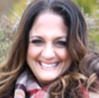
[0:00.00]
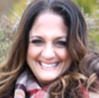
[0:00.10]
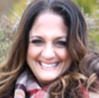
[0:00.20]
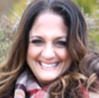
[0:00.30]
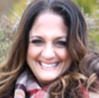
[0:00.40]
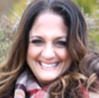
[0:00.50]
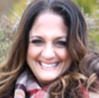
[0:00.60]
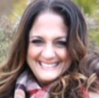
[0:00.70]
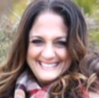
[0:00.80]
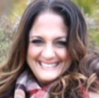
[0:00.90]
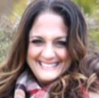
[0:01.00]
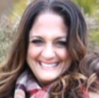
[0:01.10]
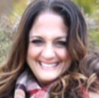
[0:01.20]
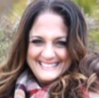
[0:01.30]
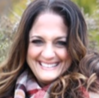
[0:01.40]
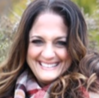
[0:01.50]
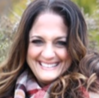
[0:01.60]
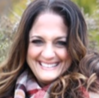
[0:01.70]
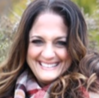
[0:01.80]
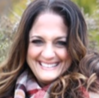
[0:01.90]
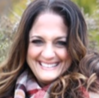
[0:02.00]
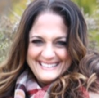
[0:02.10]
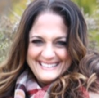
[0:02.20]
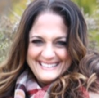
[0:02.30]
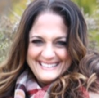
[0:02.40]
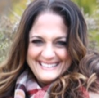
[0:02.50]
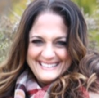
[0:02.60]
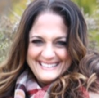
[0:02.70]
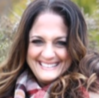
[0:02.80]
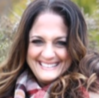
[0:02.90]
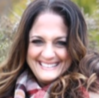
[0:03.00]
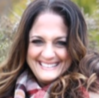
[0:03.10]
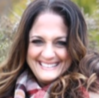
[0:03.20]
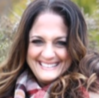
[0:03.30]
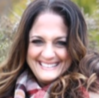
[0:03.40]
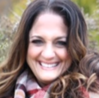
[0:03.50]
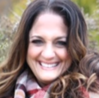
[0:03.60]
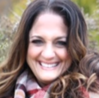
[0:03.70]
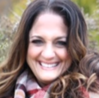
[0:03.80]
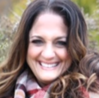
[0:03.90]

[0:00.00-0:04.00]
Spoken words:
This is a still picture; no speech is visible.